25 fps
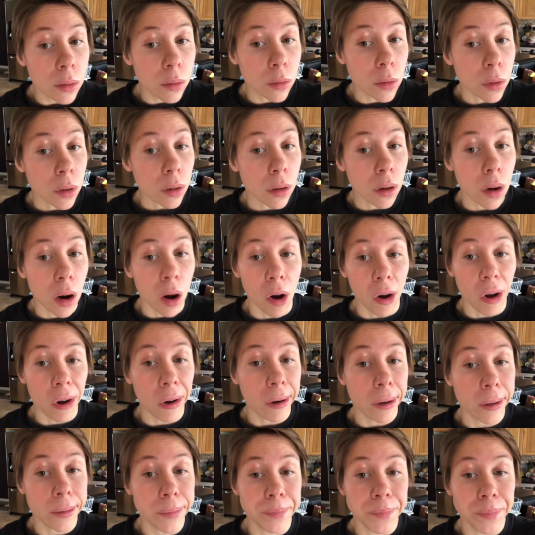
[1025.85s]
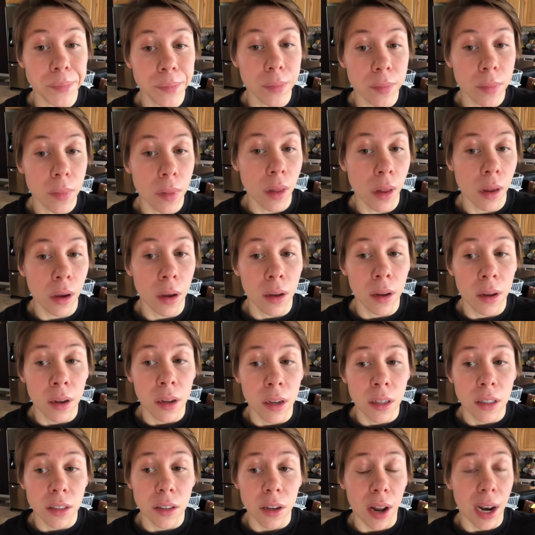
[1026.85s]
We're all
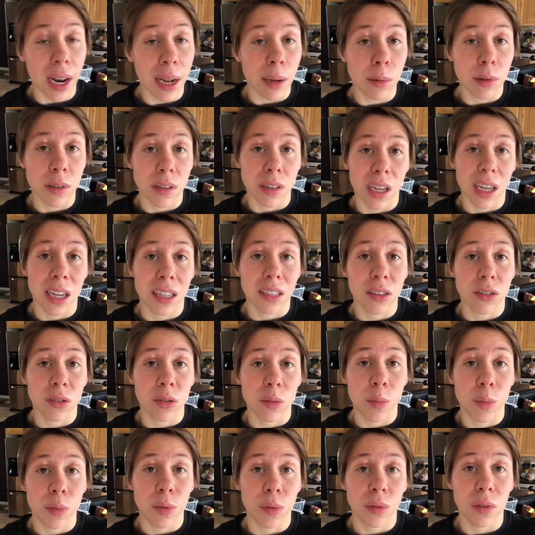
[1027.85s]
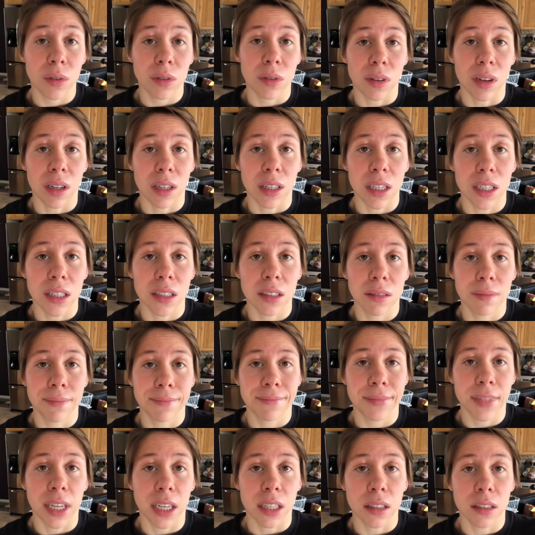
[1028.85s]
not able to get into a pool, so at least
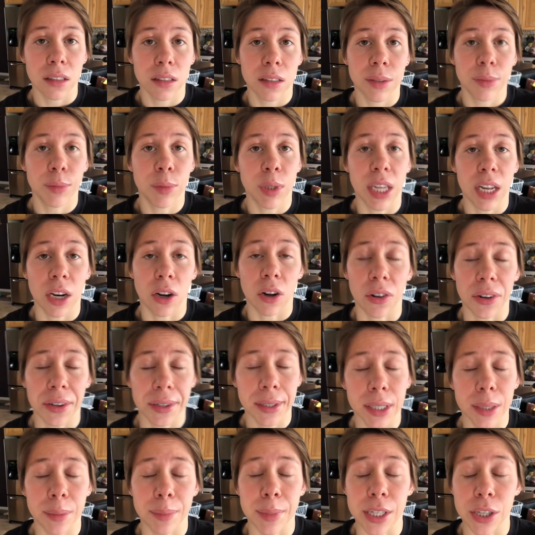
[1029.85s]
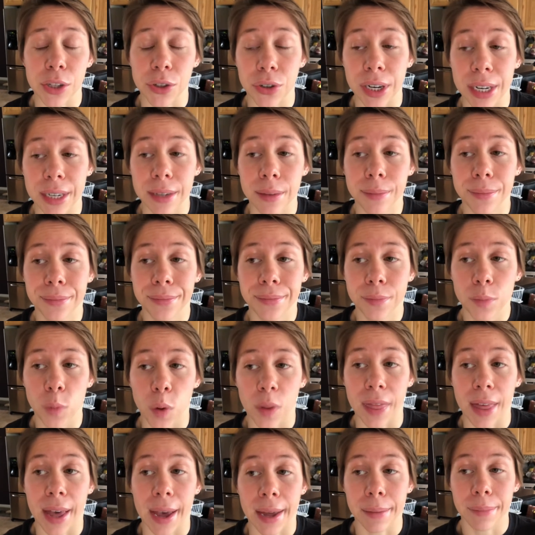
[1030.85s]
we can all commiserate
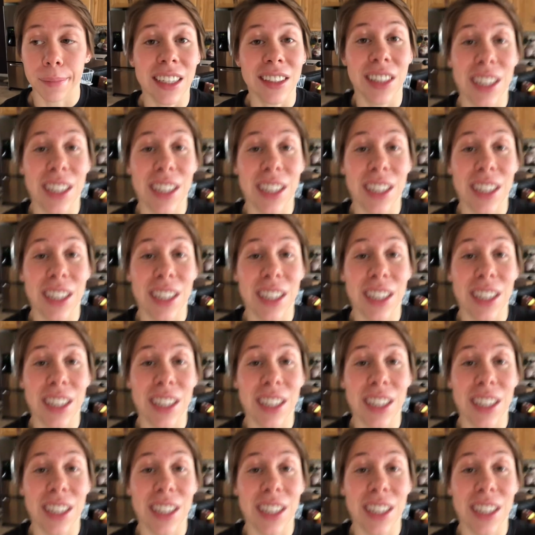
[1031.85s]
with that.